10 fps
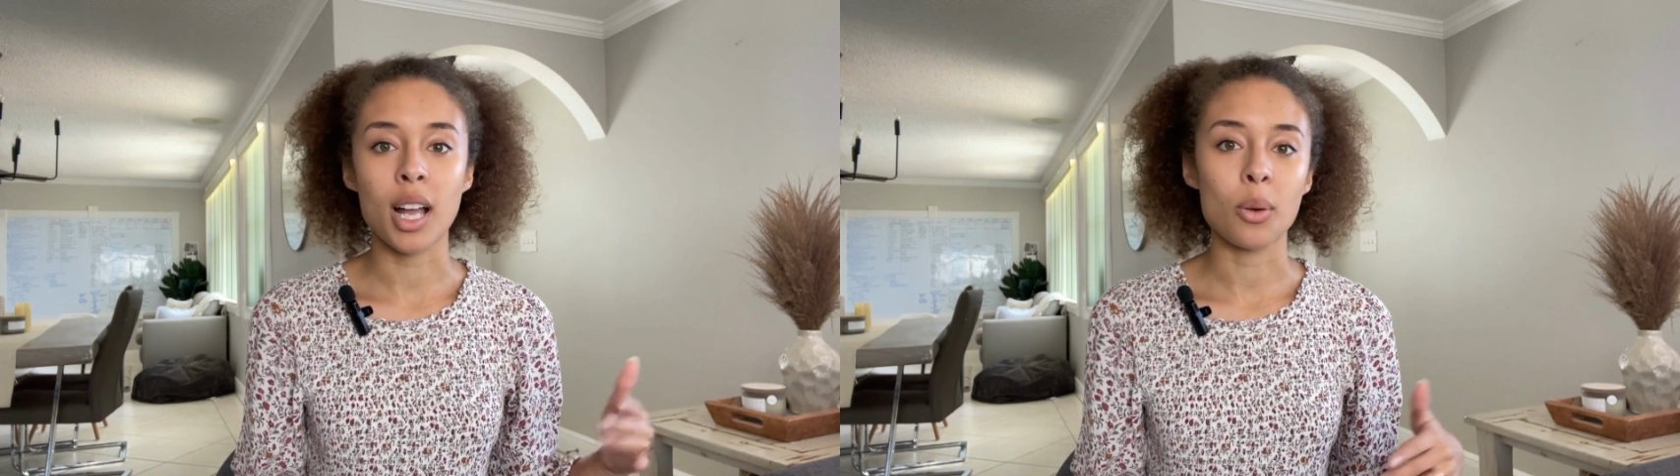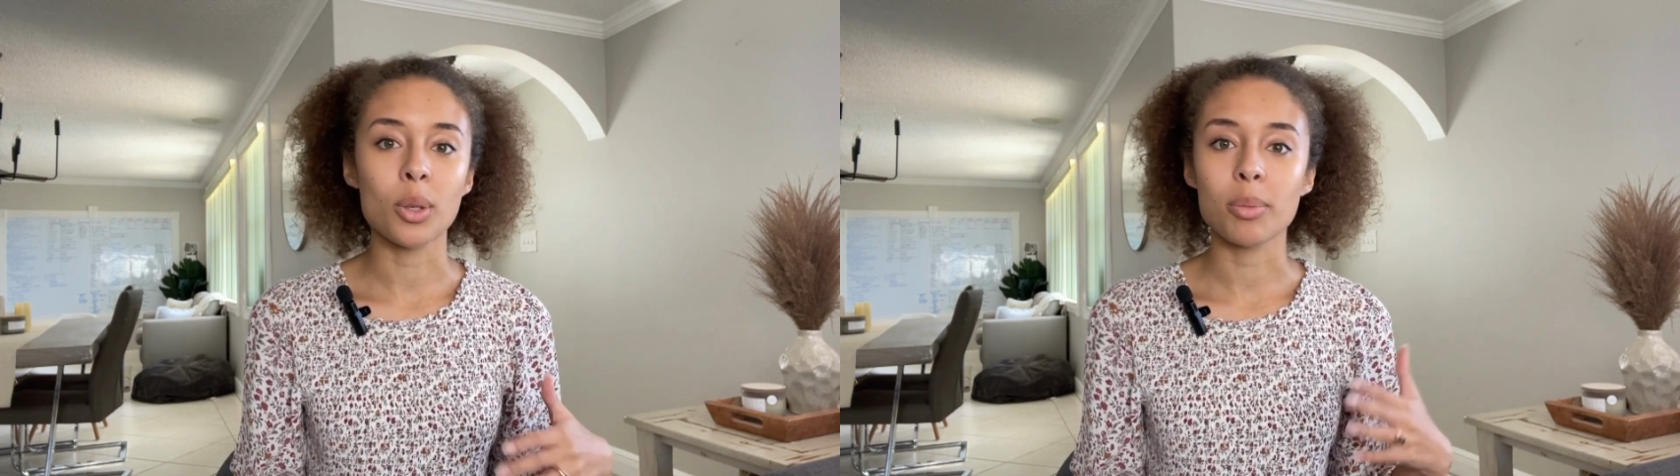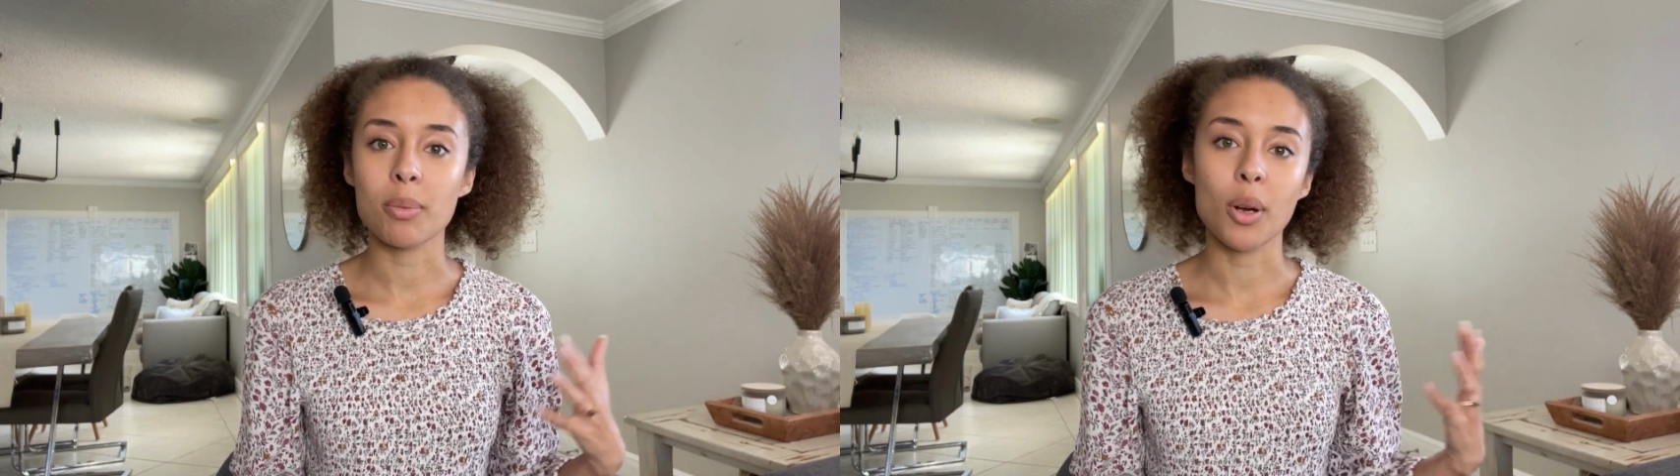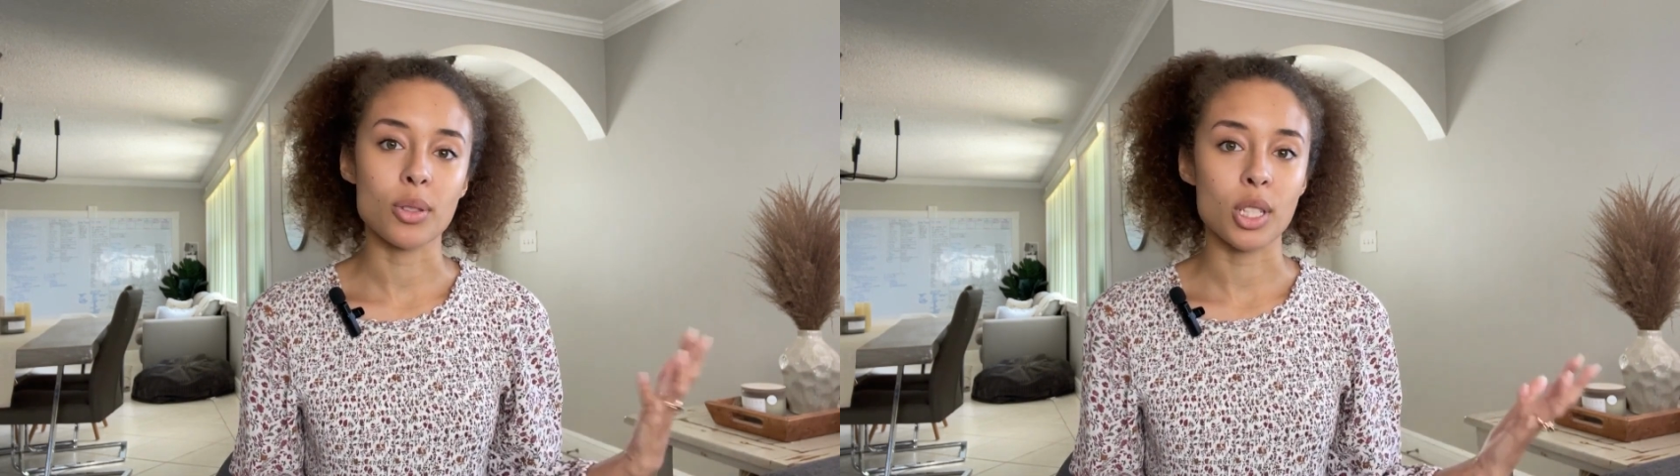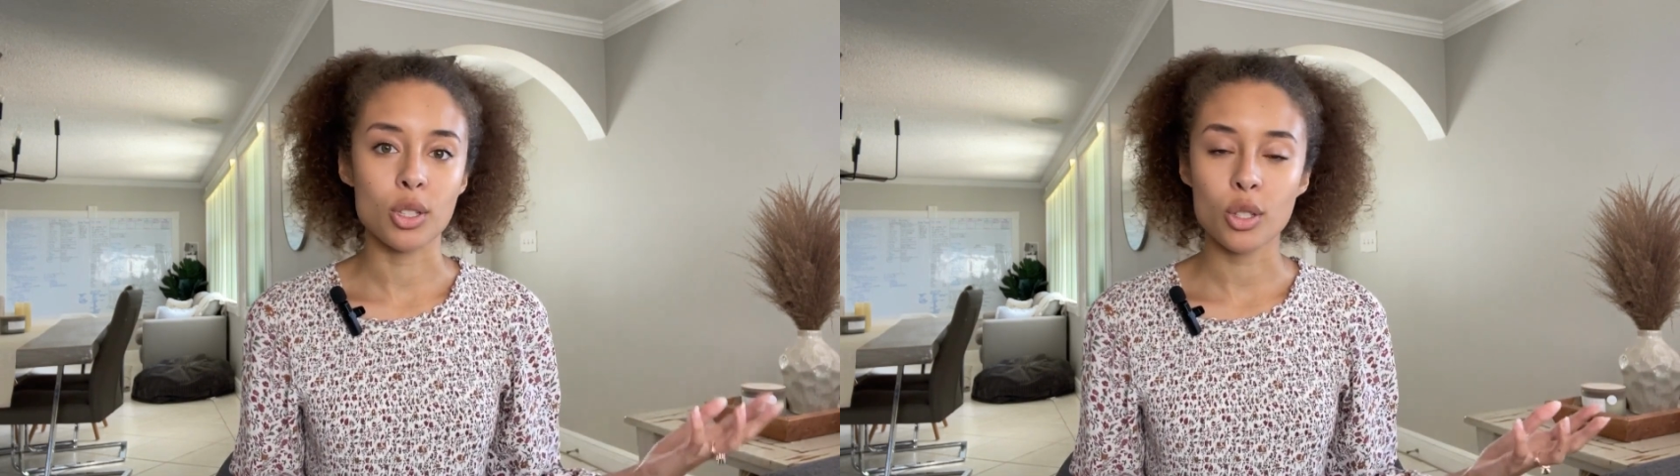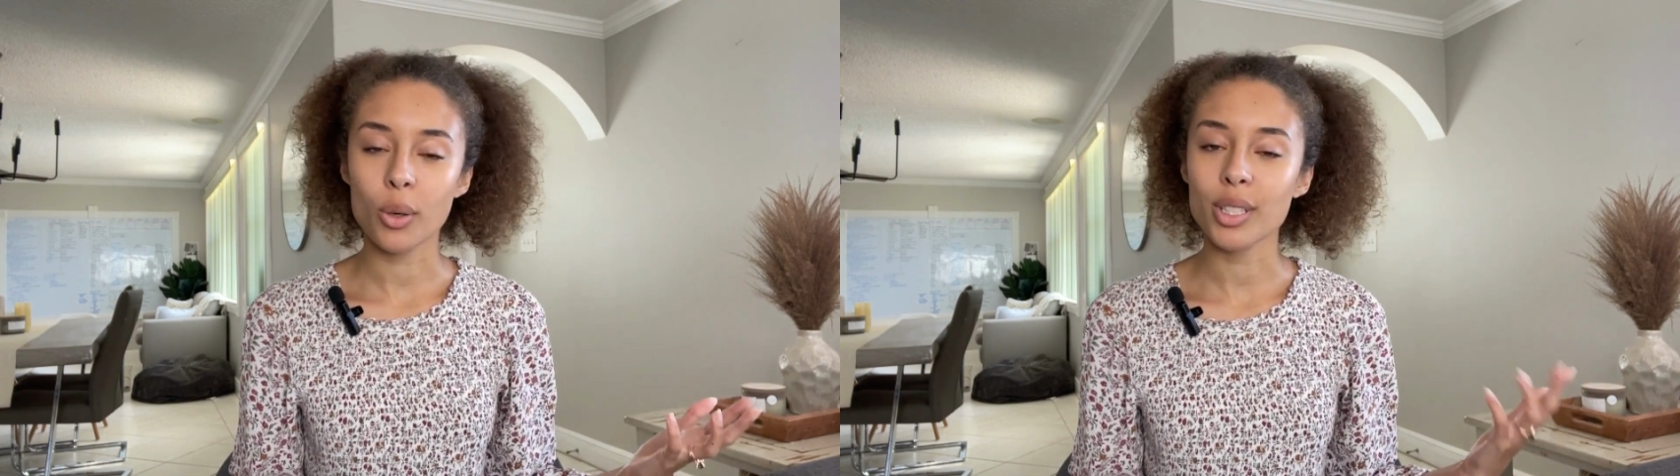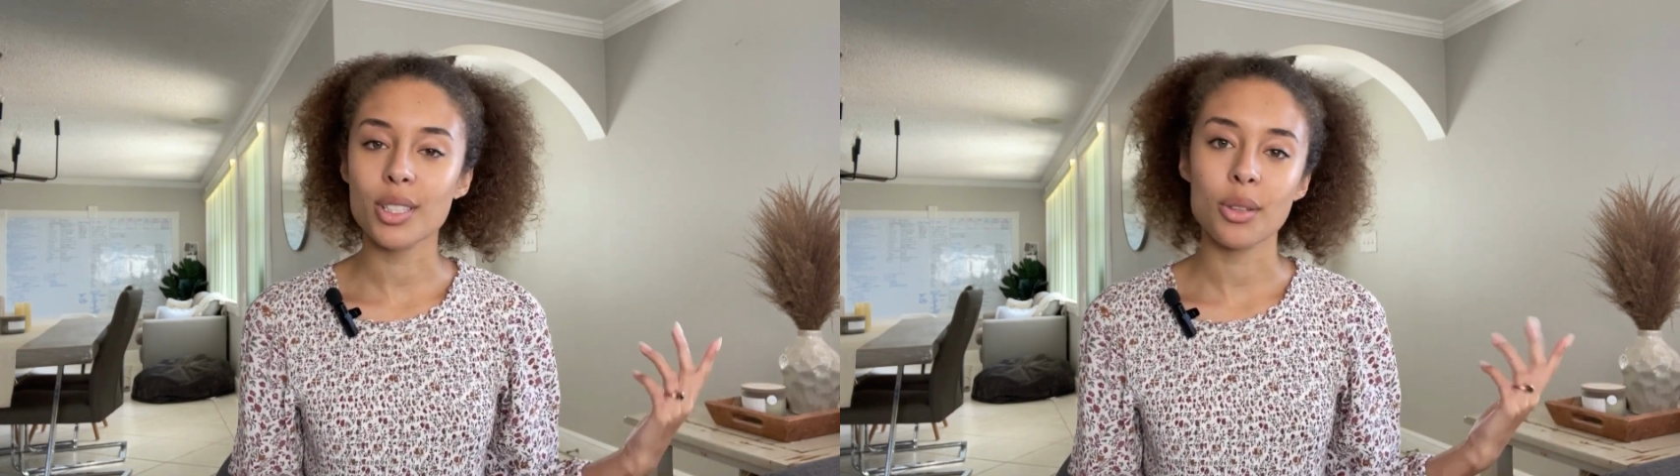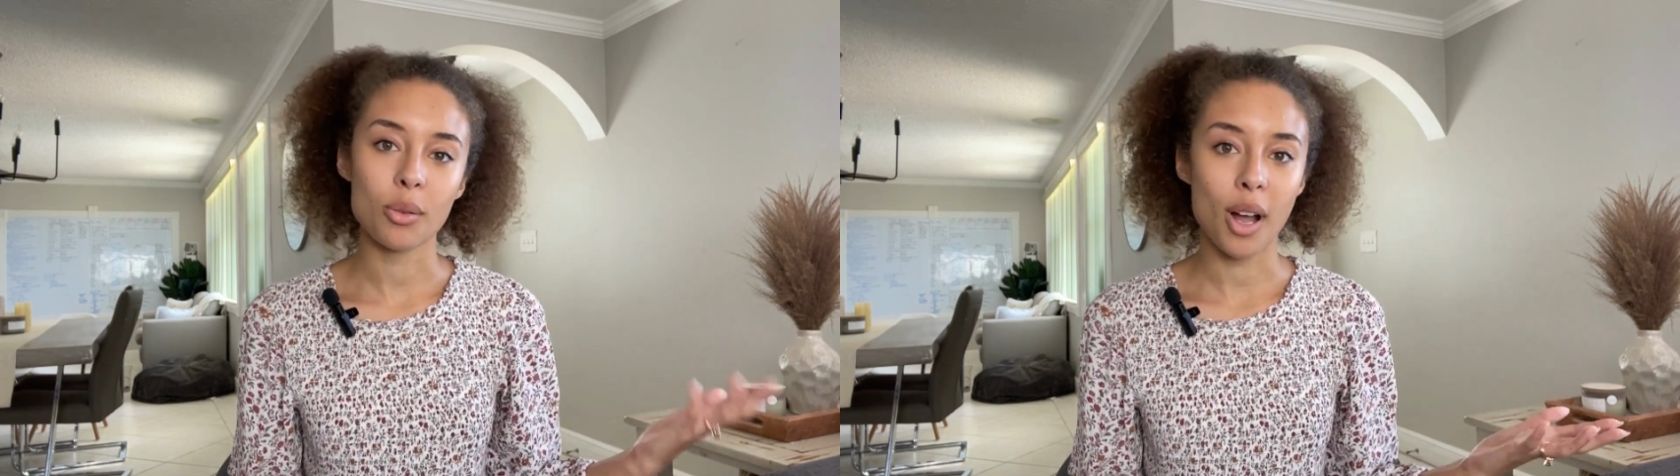I will be posting
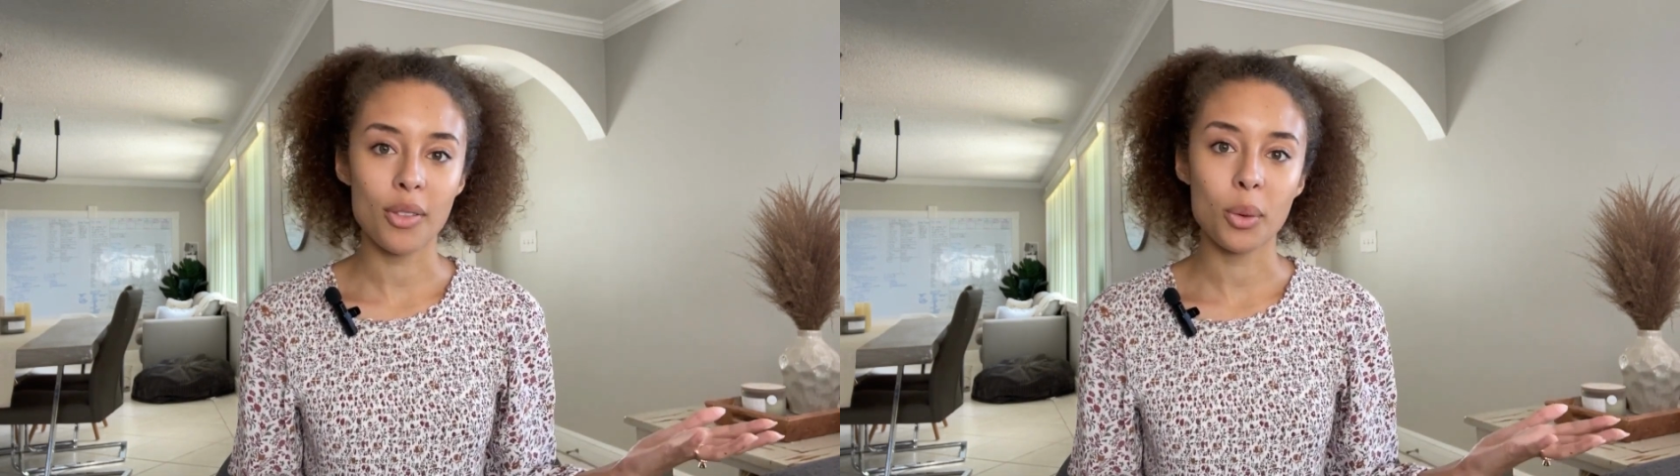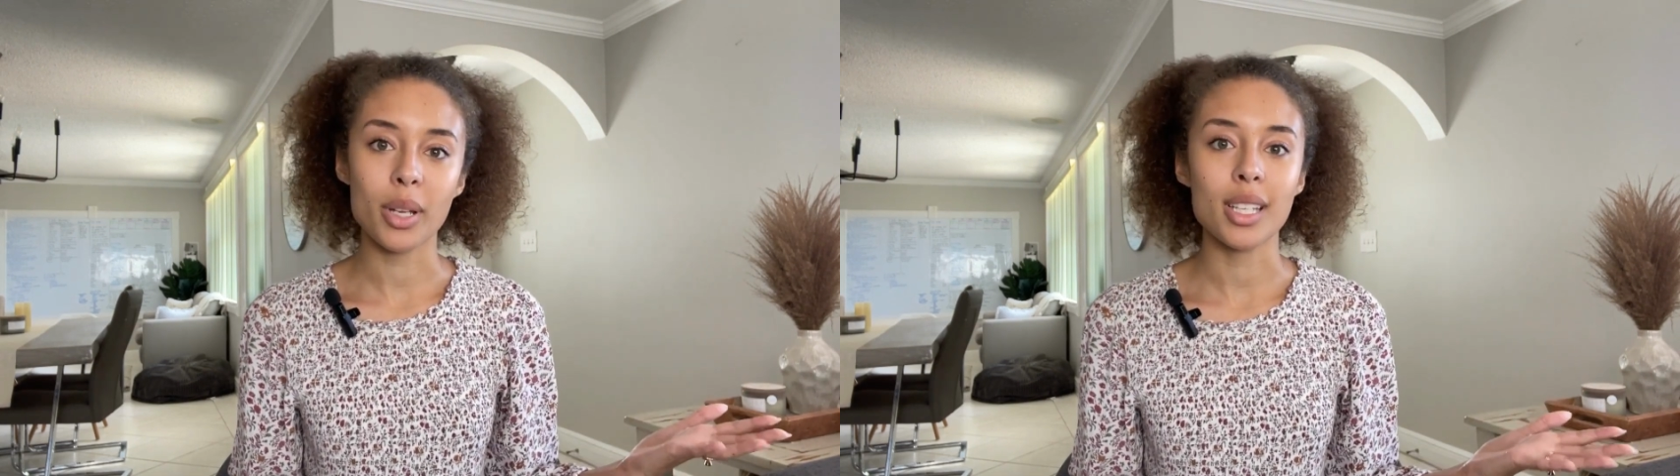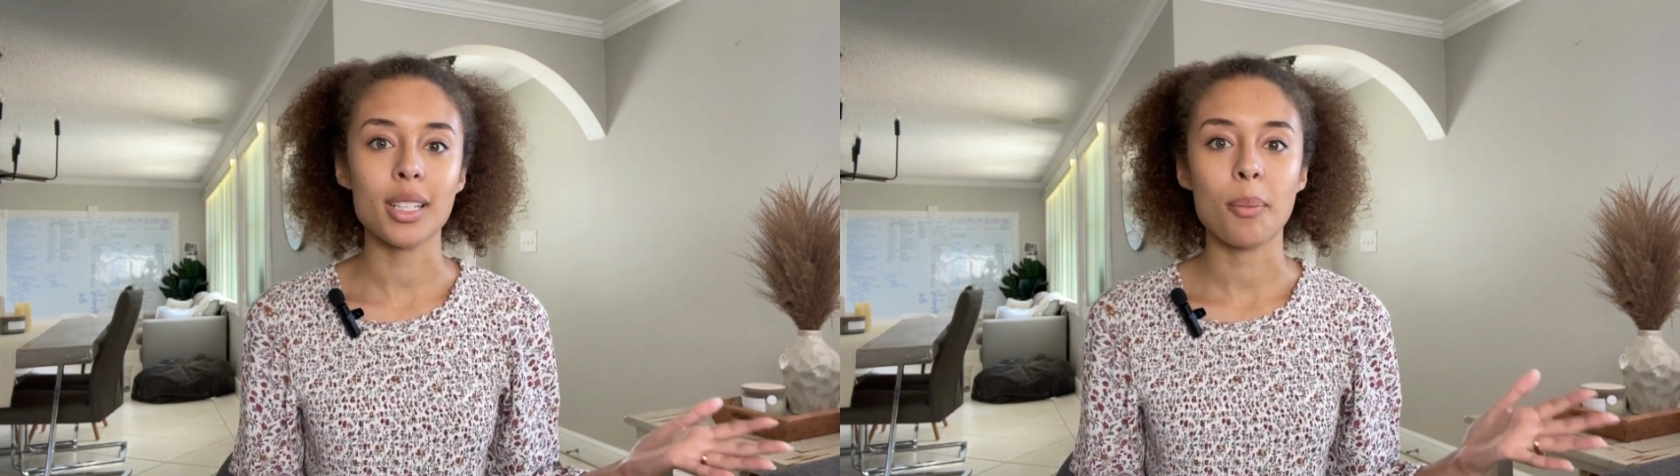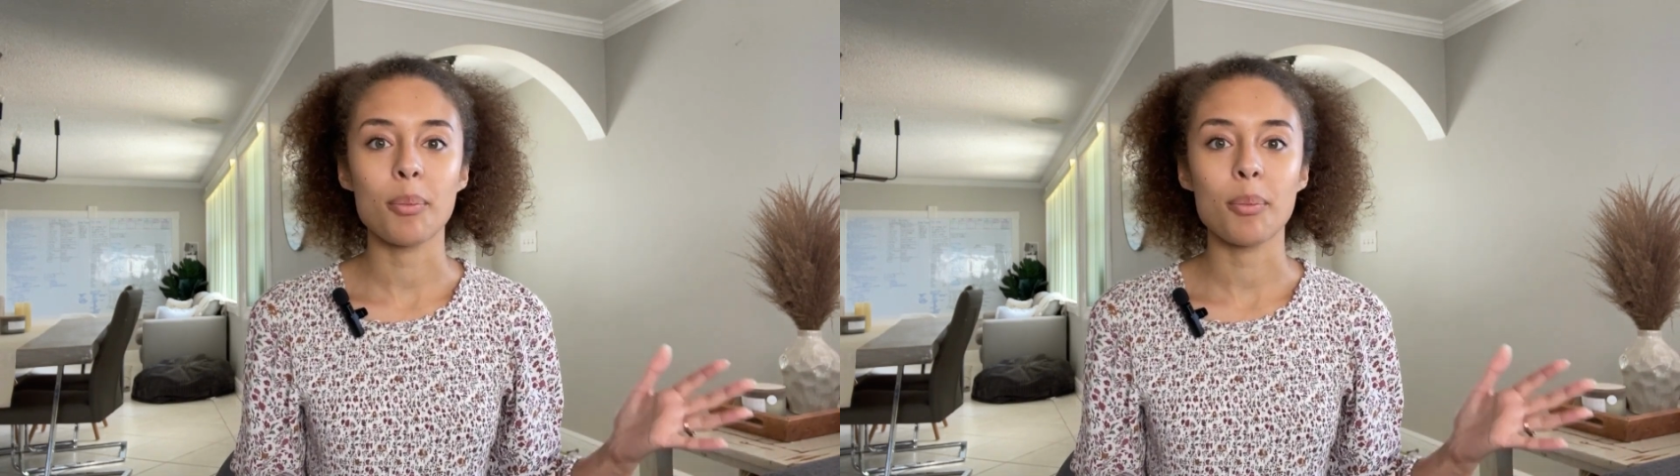shorts throughout the week,